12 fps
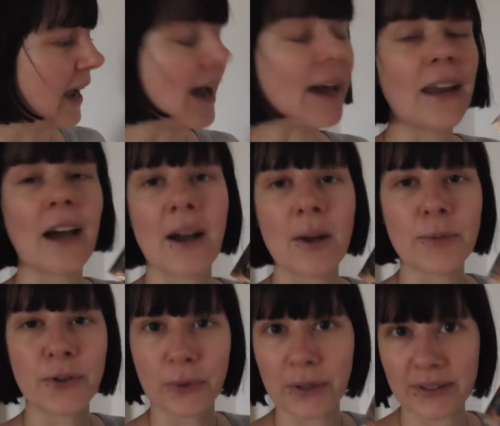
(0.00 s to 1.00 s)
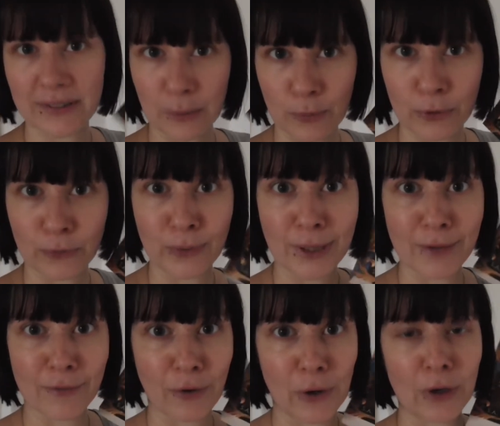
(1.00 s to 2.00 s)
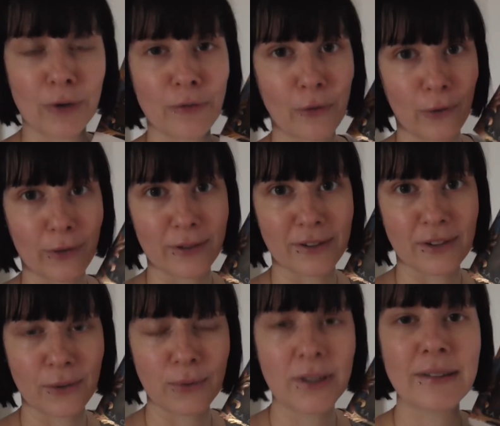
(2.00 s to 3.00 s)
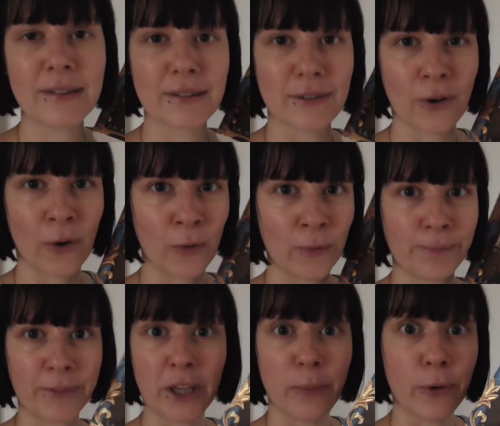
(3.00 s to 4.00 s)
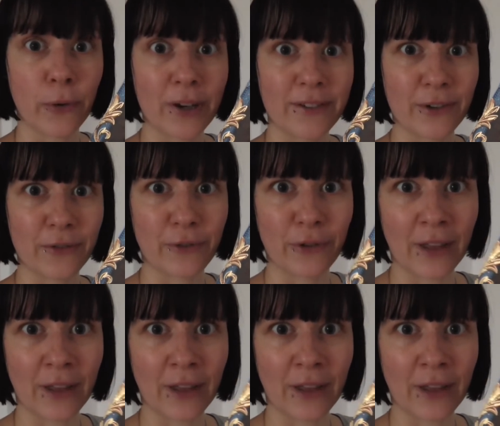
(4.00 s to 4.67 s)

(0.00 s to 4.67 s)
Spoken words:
and I'm doing separate reading vlog for the series, so keep your eyes out for